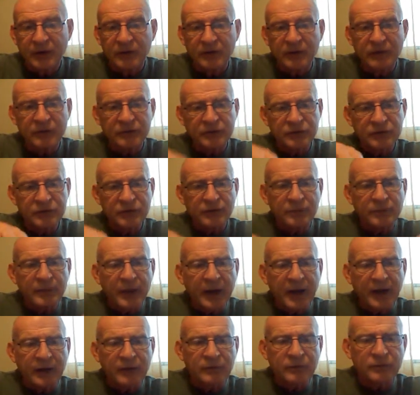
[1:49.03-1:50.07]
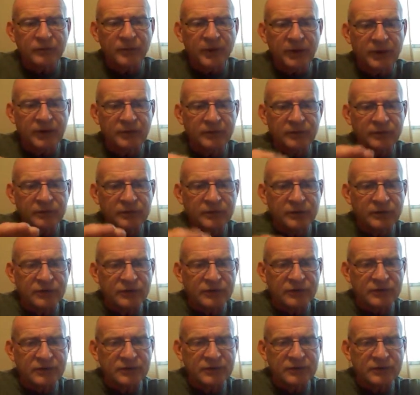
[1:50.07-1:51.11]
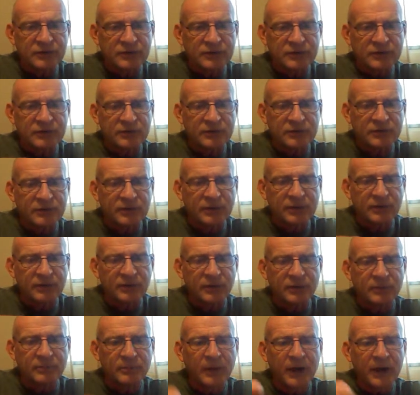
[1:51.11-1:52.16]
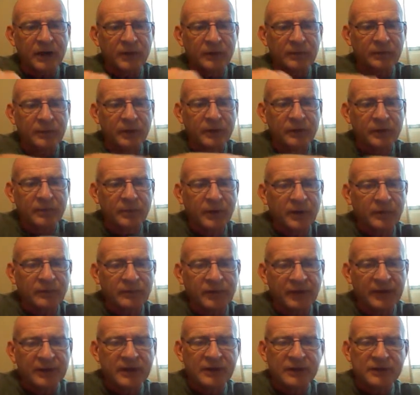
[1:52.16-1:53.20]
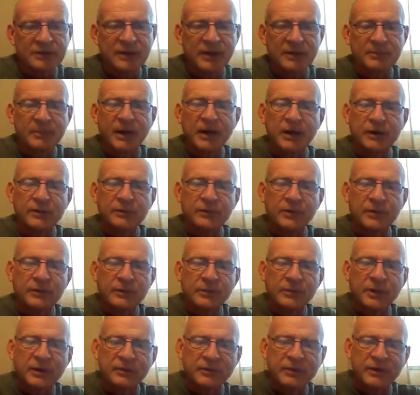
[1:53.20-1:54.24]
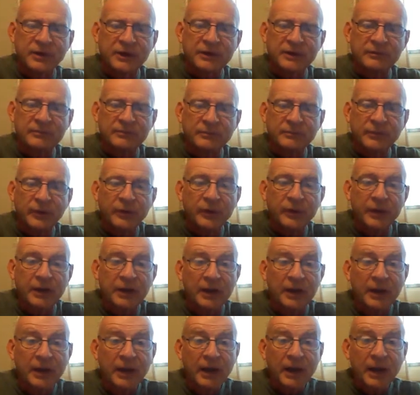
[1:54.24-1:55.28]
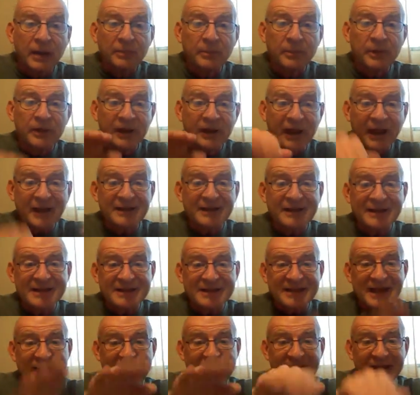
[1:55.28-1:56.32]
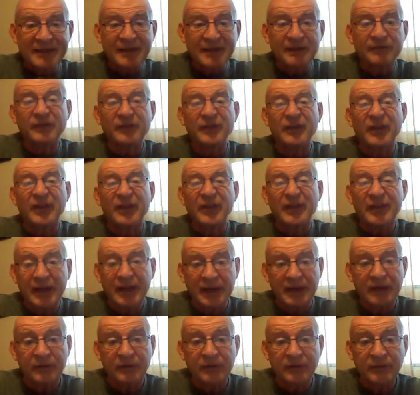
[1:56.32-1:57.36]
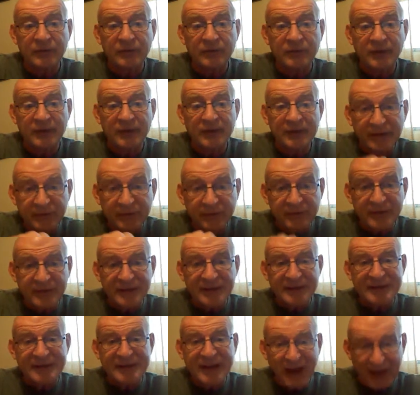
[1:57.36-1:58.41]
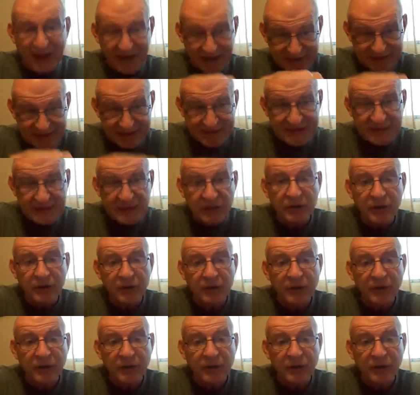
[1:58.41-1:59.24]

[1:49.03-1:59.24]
Not just a round where you just, go Michael row the boat, and then you say Michael row the boat at a different point, but it's actually saying different things, different text